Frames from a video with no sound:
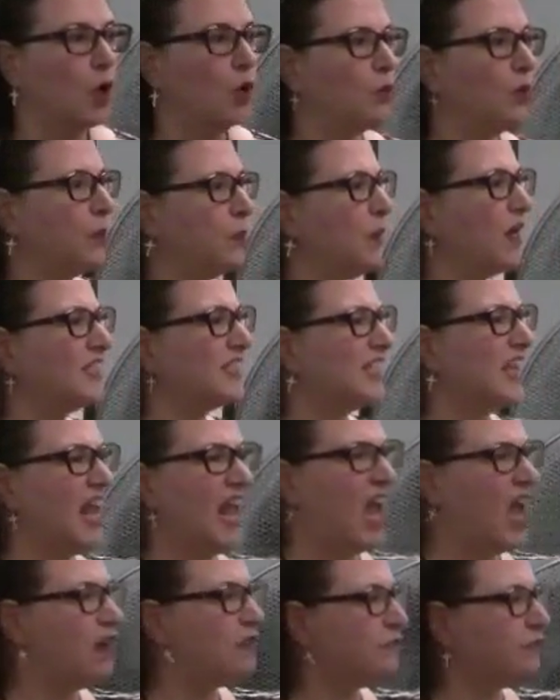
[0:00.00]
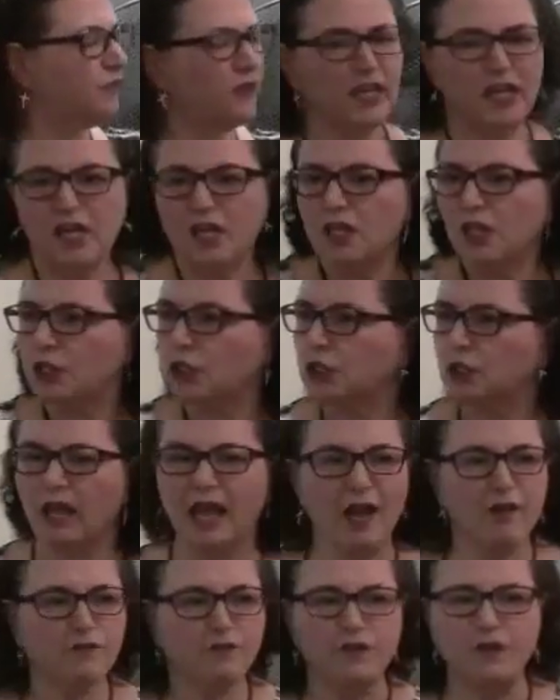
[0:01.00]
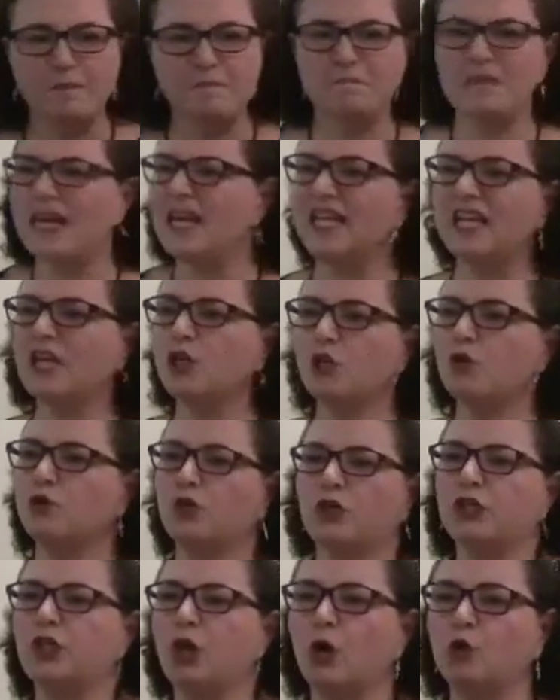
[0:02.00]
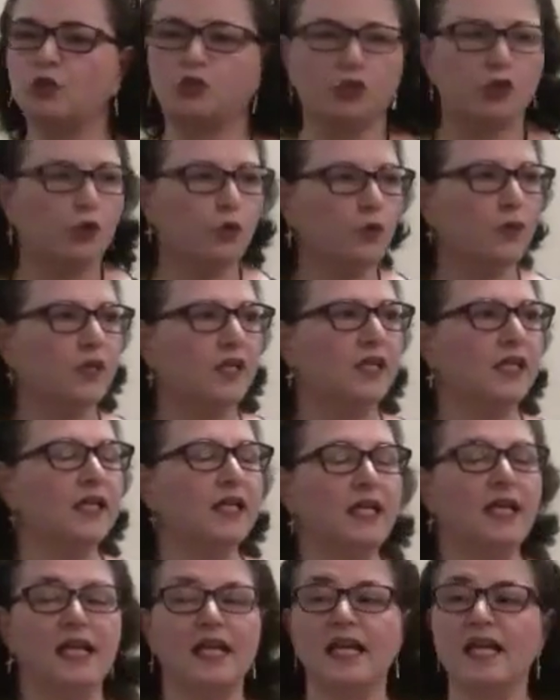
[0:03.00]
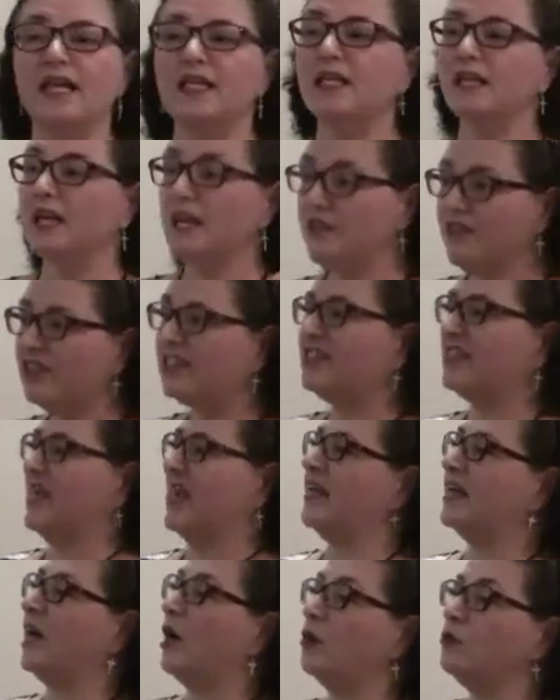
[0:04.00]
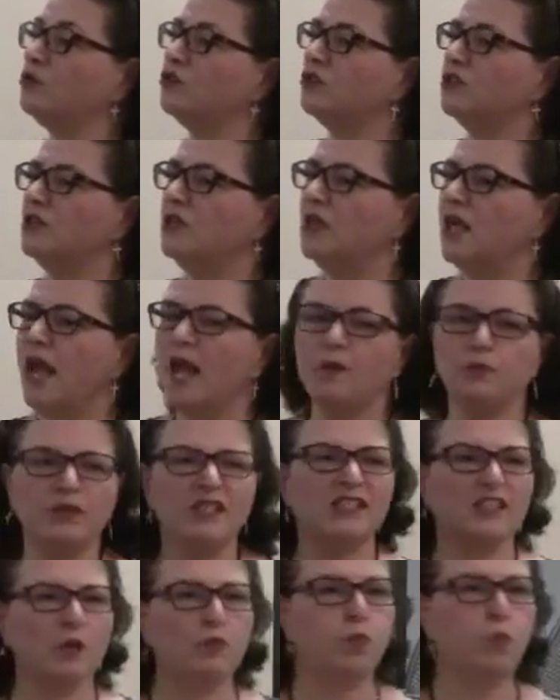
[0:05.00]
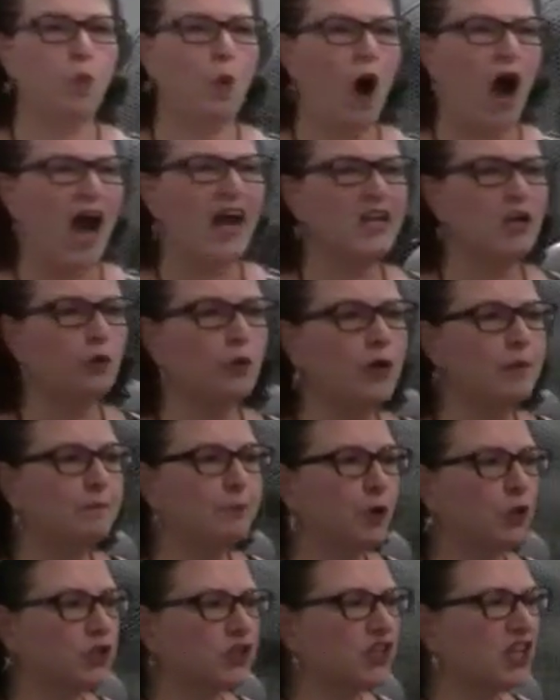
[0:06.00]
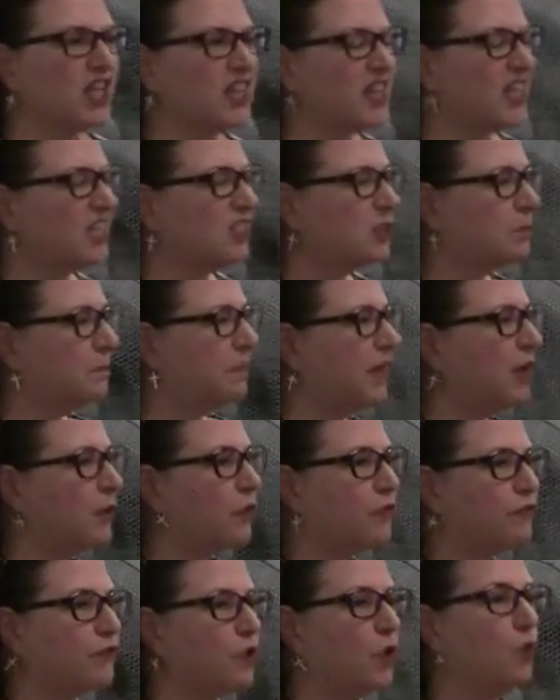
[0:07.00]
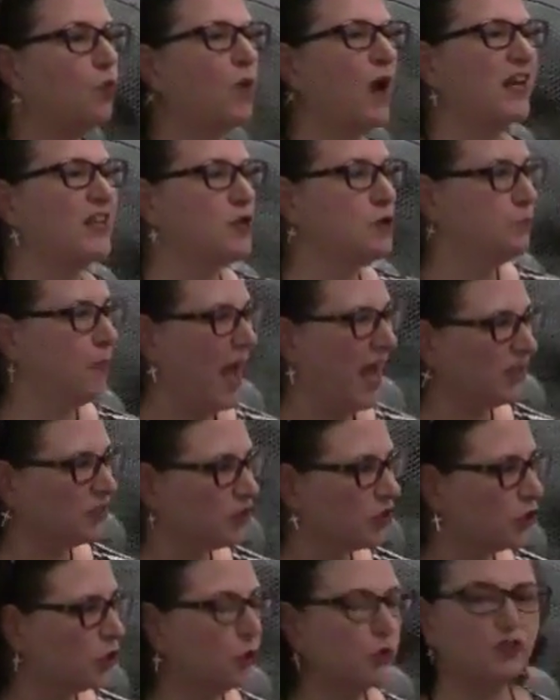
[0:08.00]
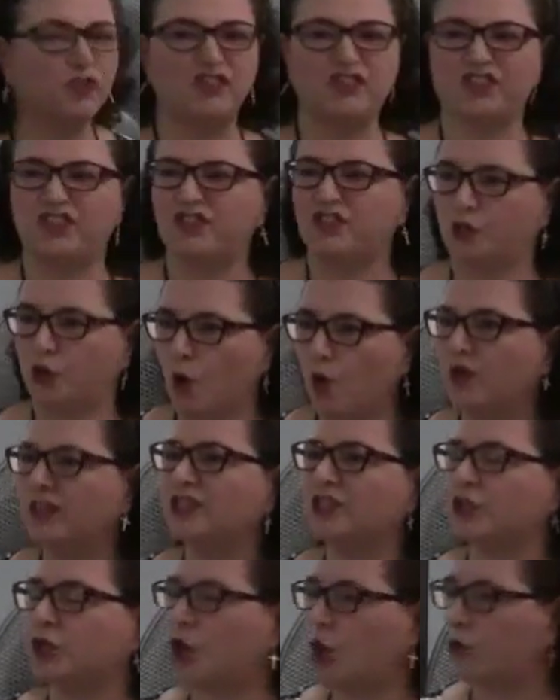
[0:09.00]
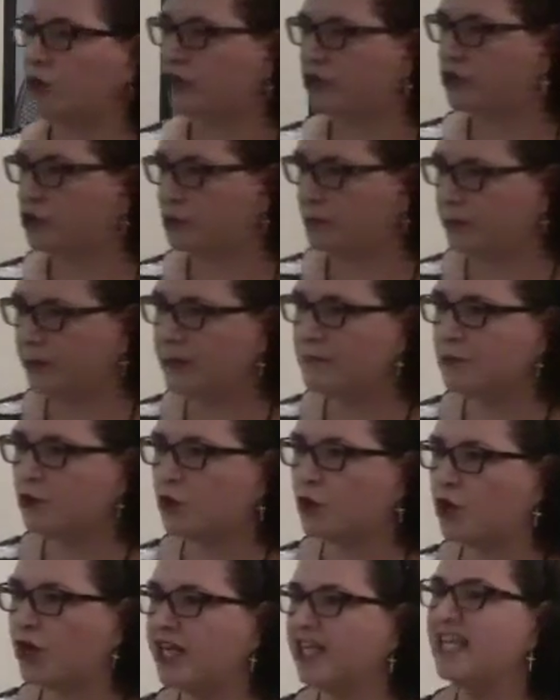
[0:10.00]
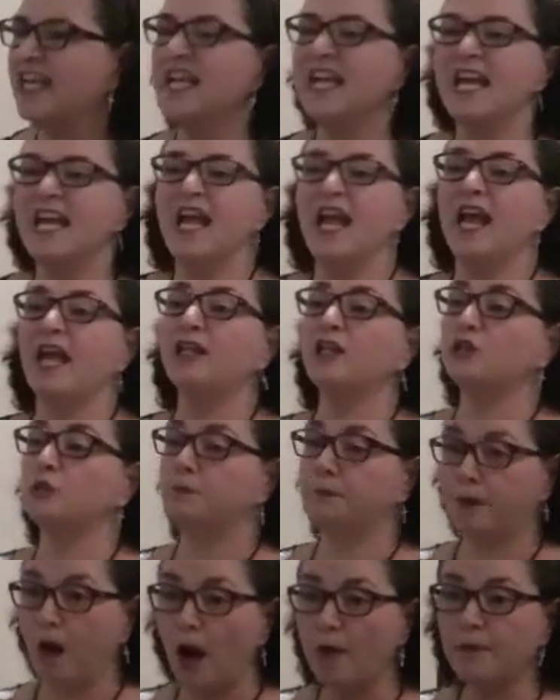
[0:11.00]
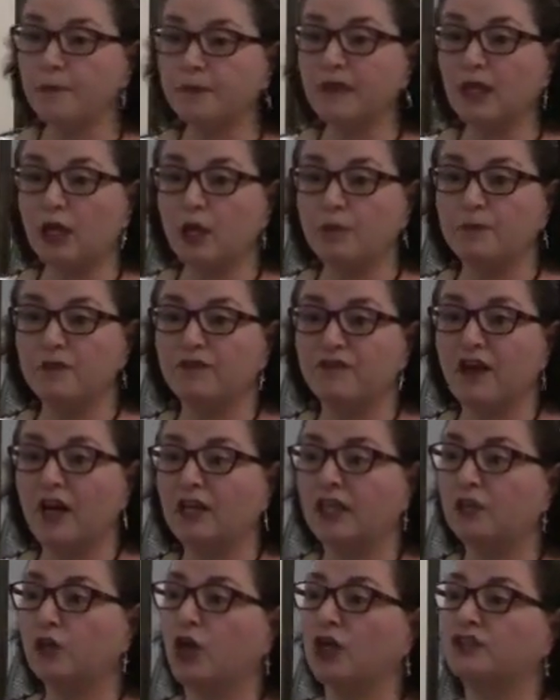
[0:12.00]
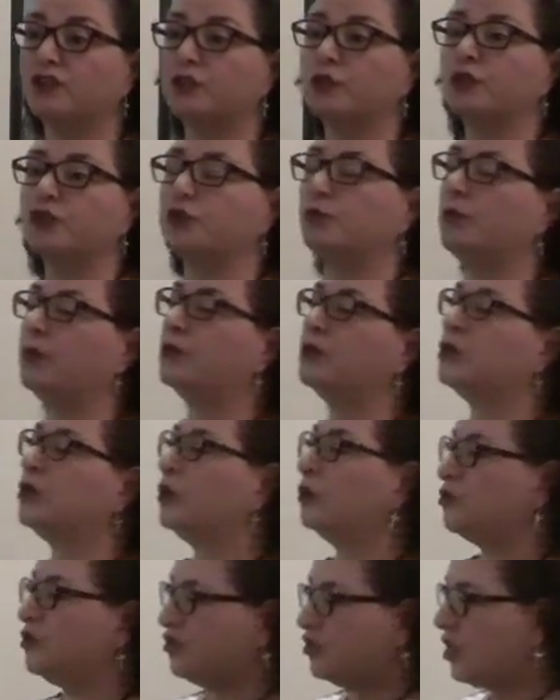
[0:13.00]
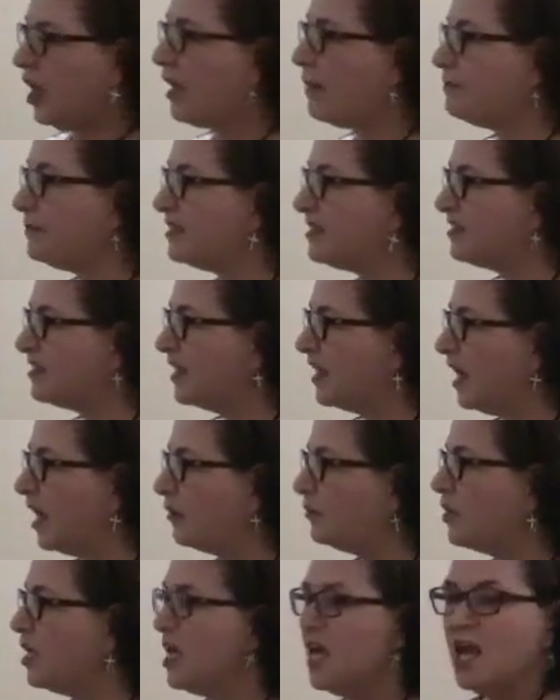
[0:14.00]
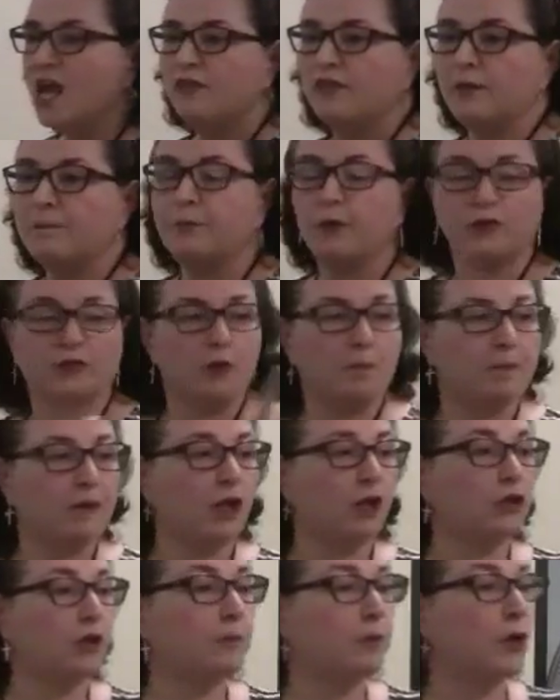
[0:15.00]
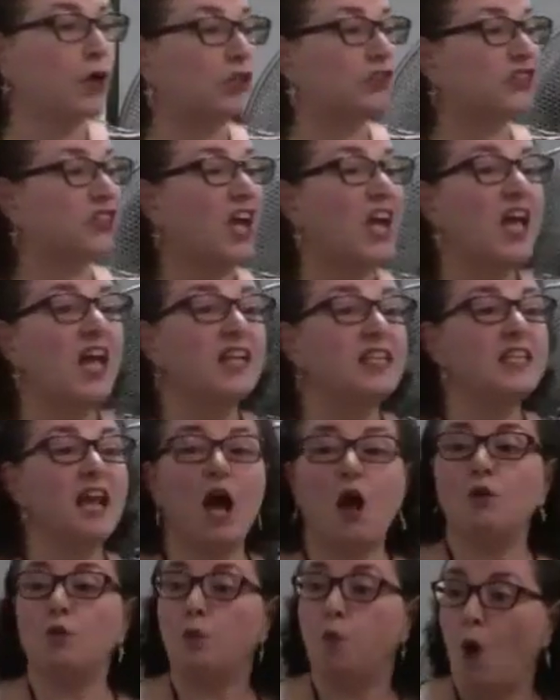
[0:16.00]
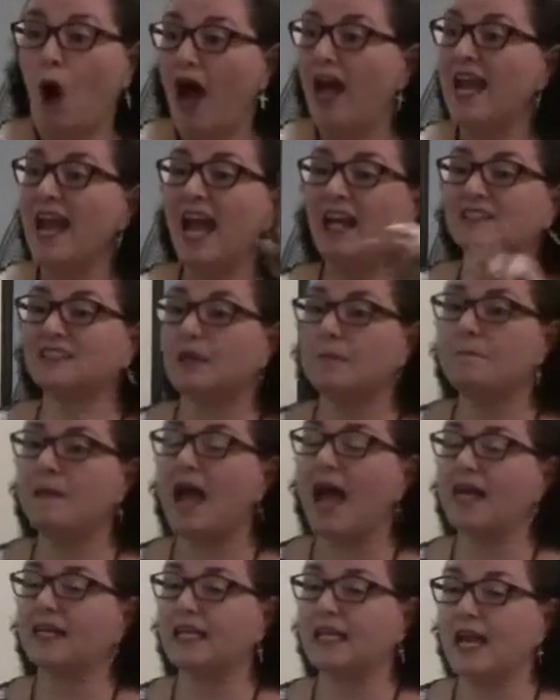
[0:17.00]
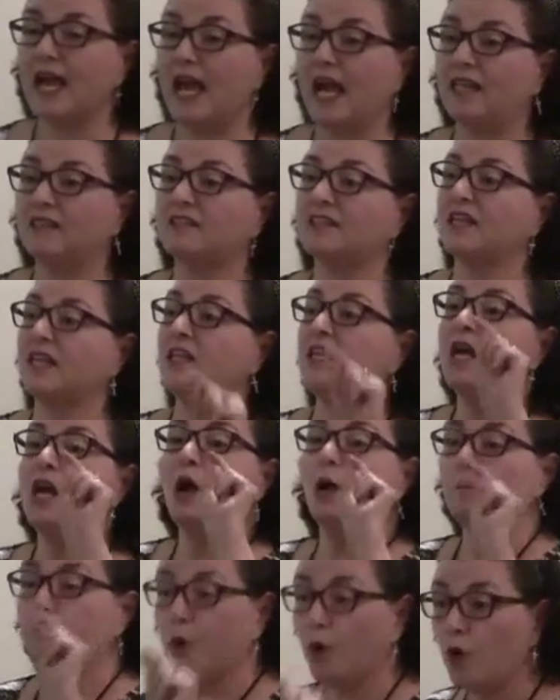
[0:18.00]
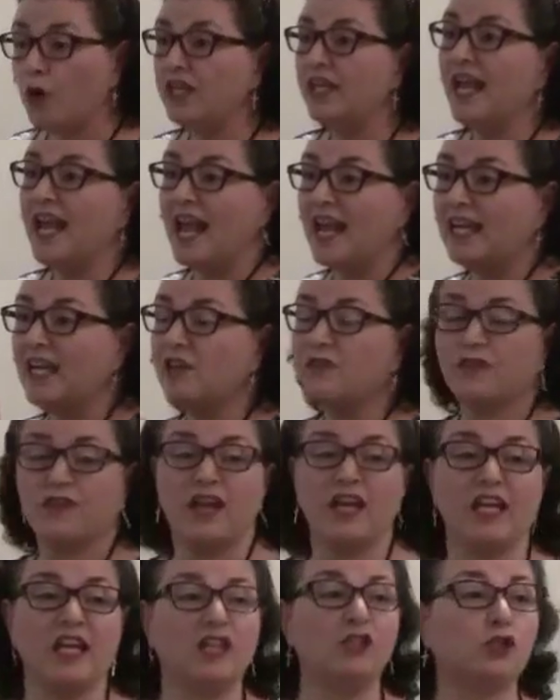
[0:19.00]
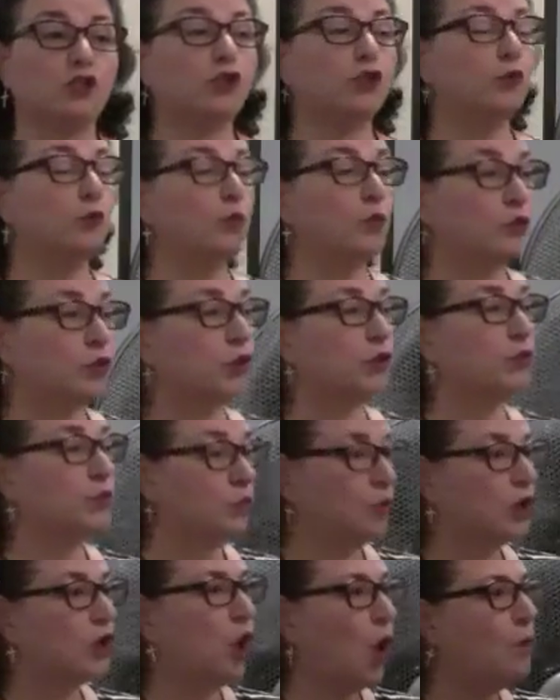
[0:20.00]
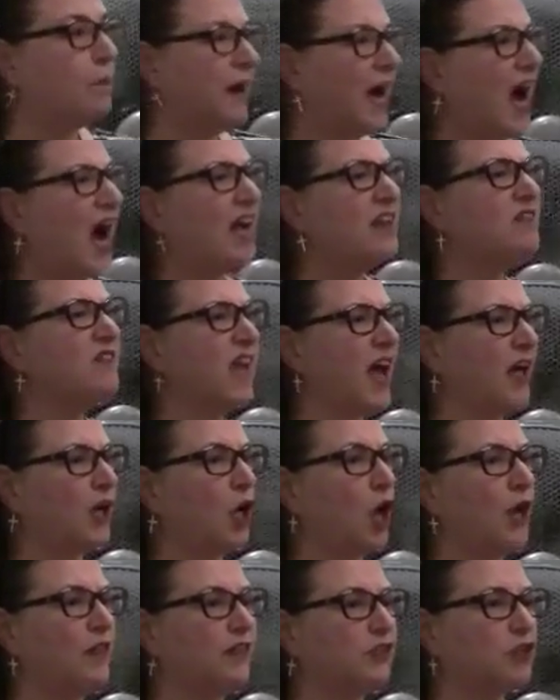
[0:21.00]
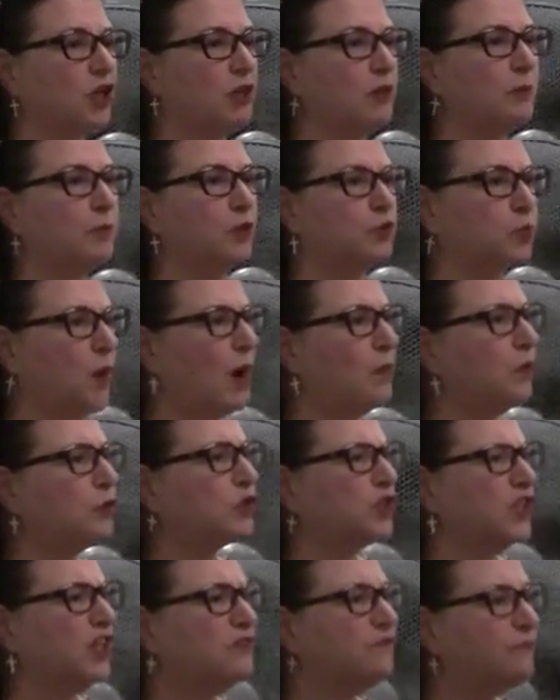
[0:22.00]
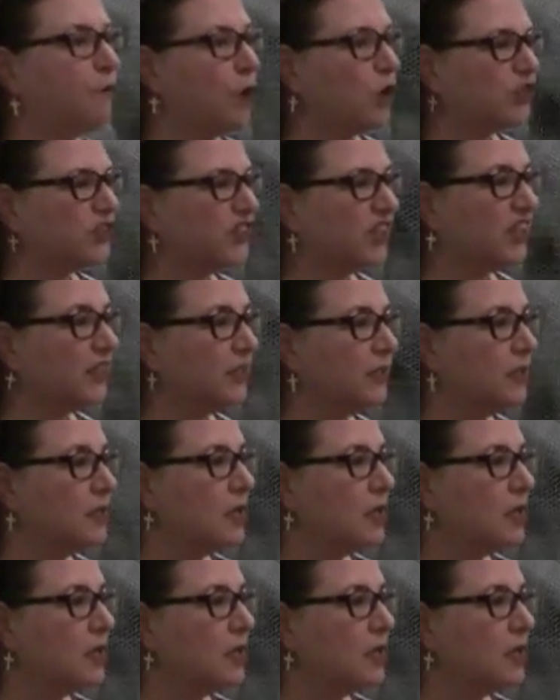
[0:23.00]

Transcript: We went to every meeting you could go to in the State House, and we said, why are we pushing this bill through when Massachusetts is going to go to the Supreme Court, and it's probably going to be found unconstitutional? We were told, shut up and sit down. They put the bill on the books. Now, why hasn't Maggie Hassan put anything into to go behind that law that's on the books? Why won't she enforce it?